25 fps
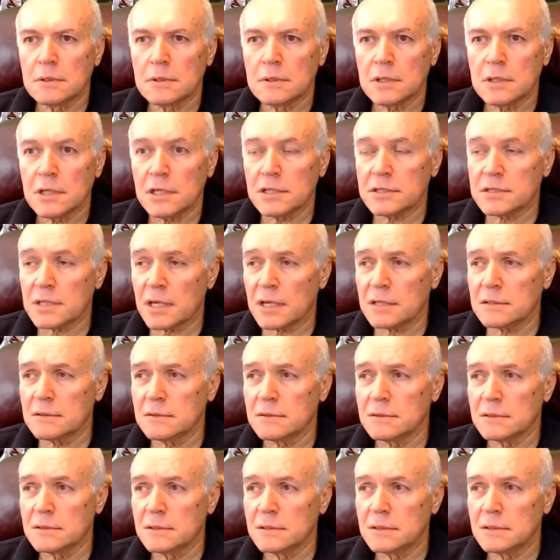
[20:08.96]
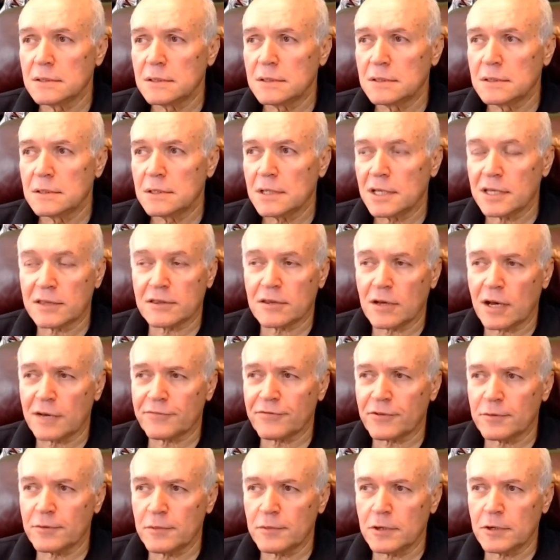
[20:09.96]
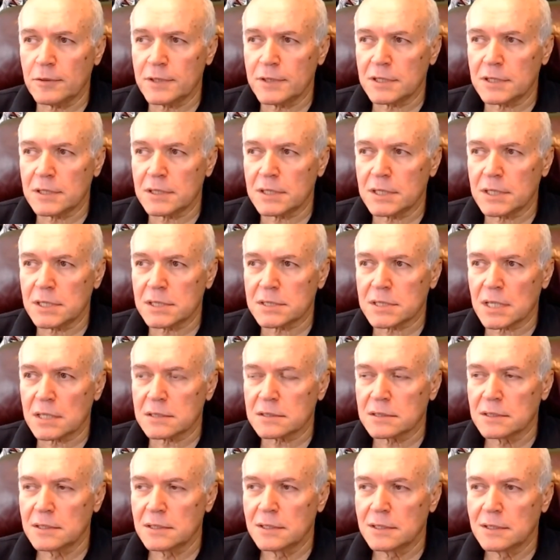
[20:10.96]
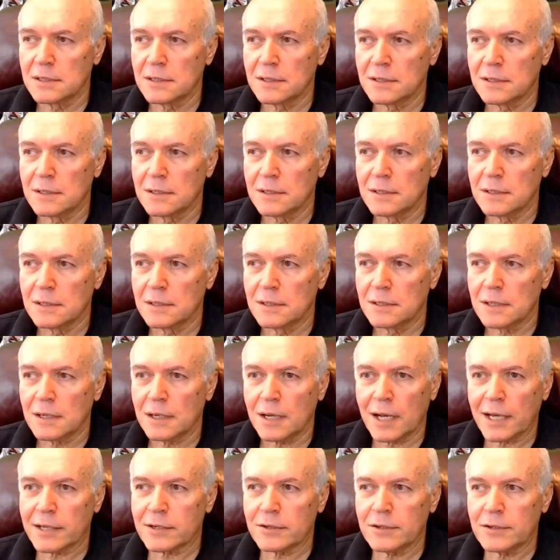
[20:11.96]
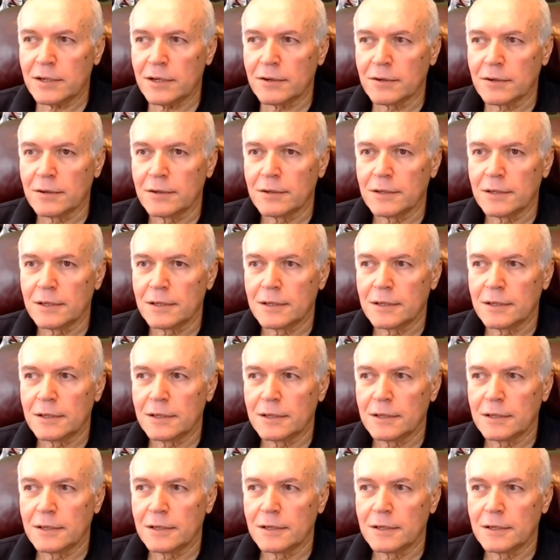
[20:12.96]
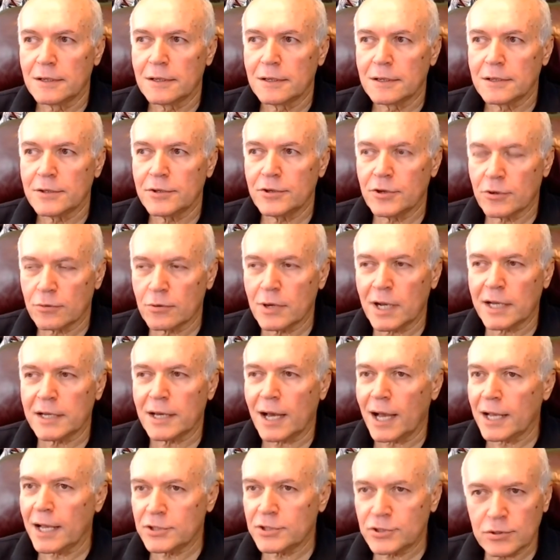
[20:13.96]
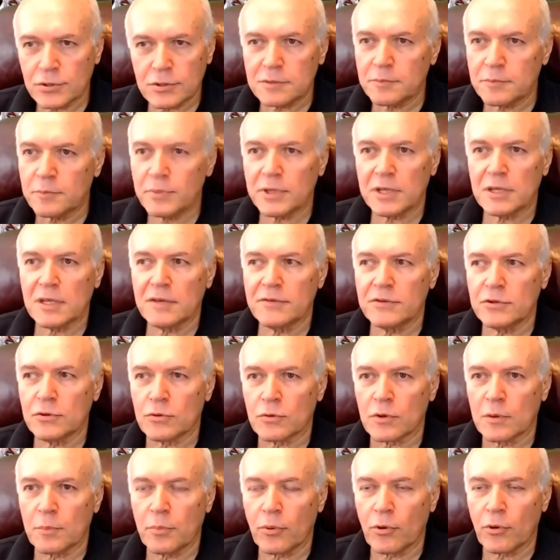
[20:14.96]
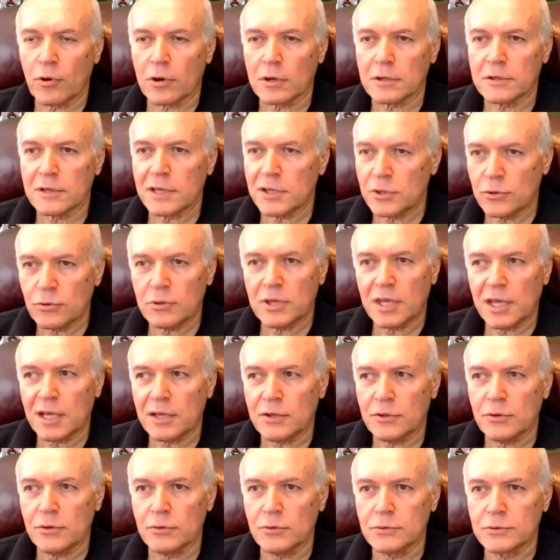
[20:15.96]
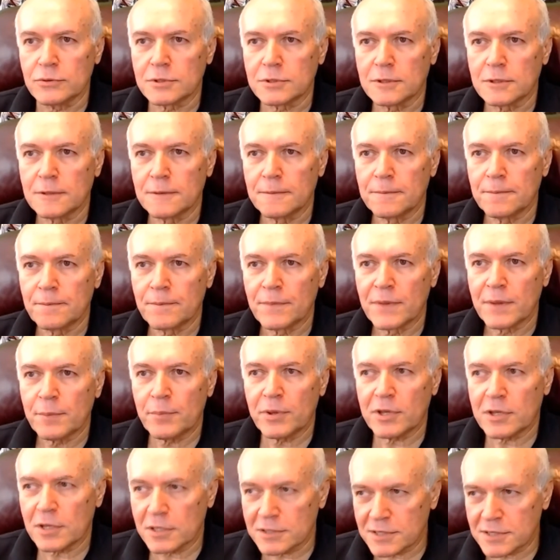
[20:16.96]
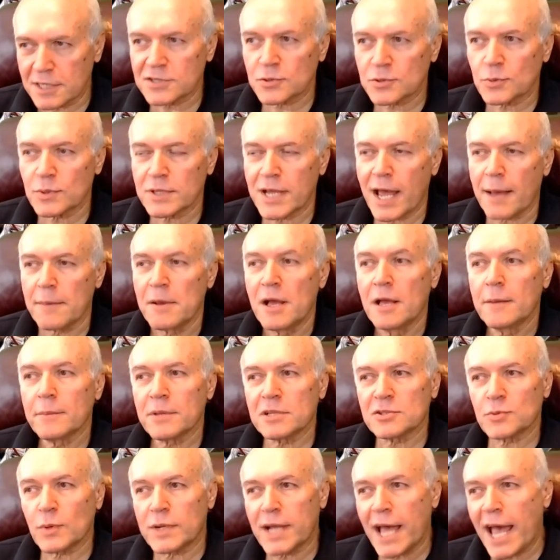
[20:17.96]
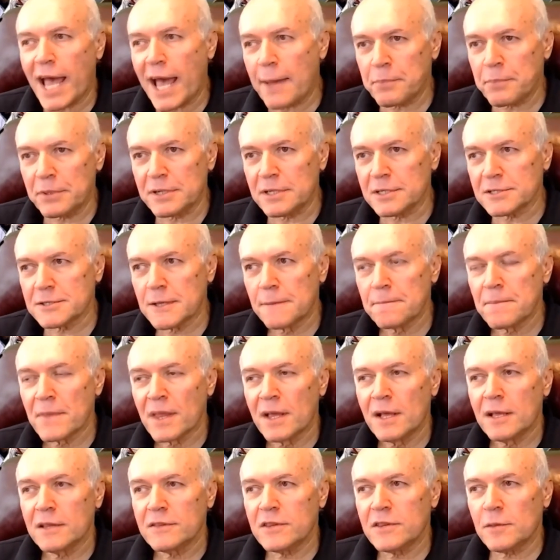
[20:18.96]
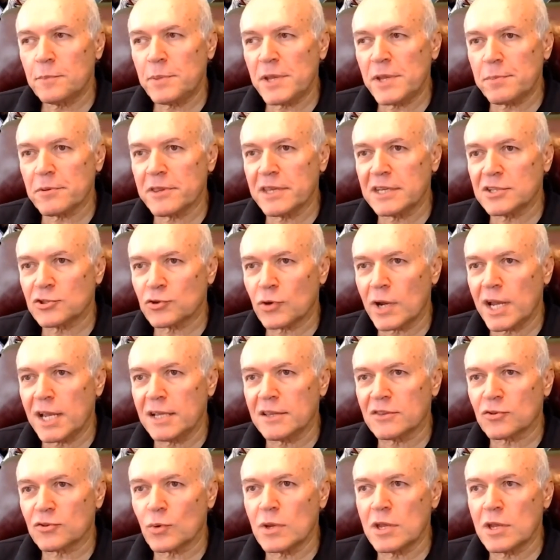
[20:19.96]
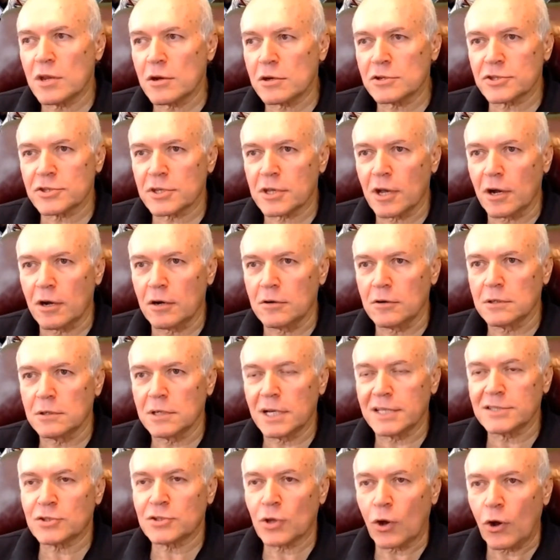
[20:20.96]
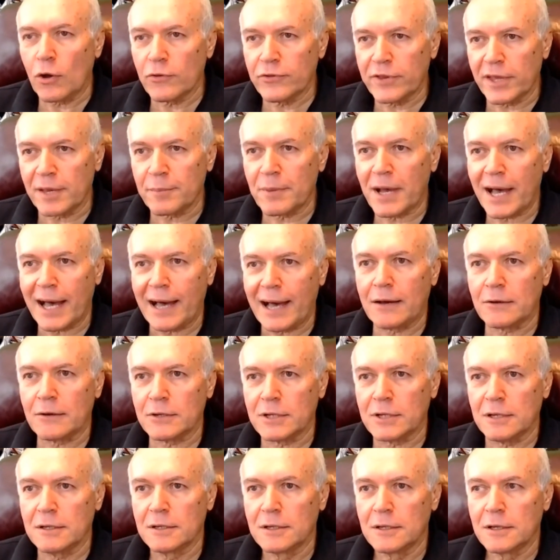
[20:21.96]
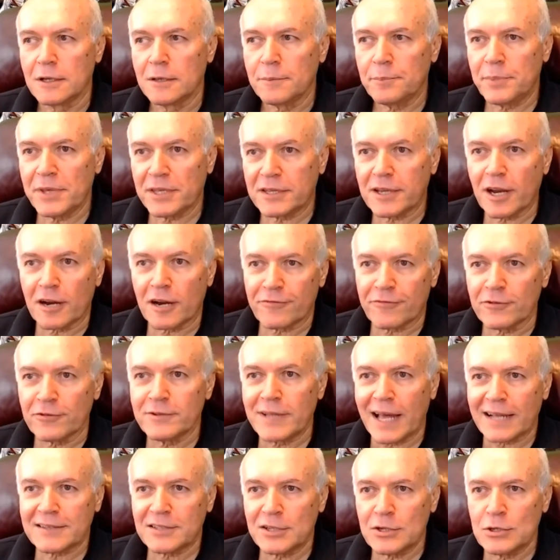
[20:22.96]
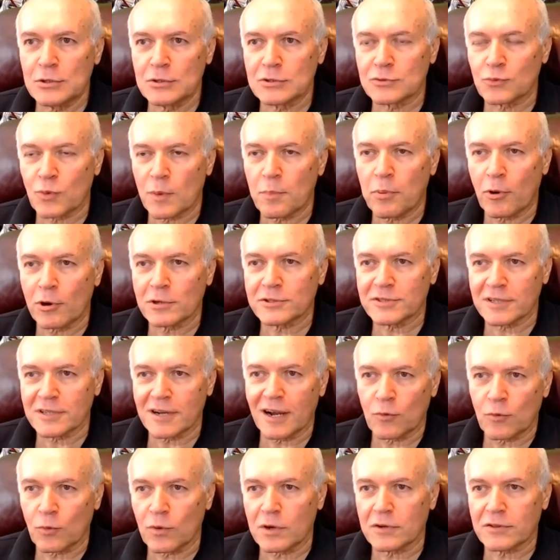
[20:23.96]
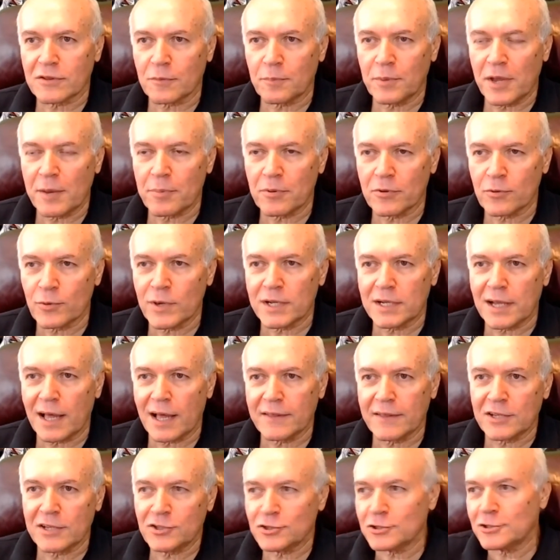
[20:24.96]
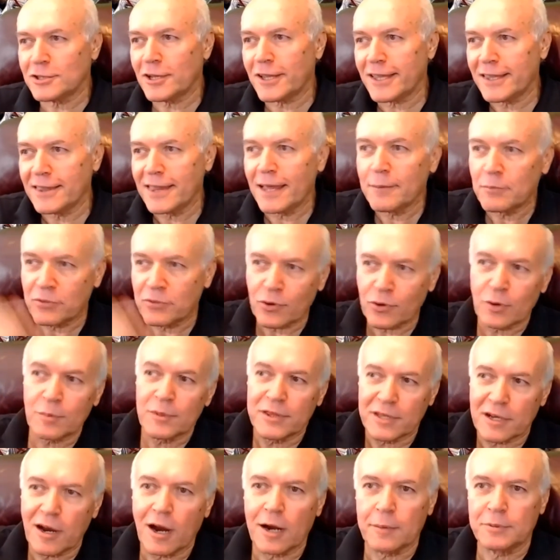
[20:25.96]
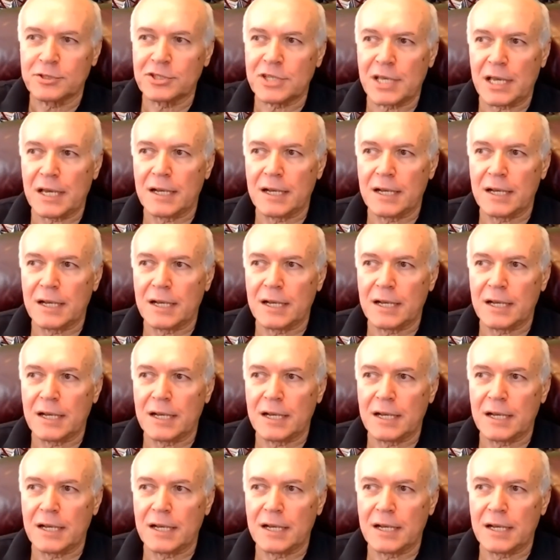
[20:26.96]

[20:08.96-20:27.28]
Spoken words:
He said, he thought for a moment and he says, I don't know. You're right. I shouldn't be giving you a report that you can't use, because that's what happened. Because what happened is the people they trained 3 years ago and told them how to be careful not to use reports that aren't worth the paper they're written on, they should take them and throw them in the garbage can.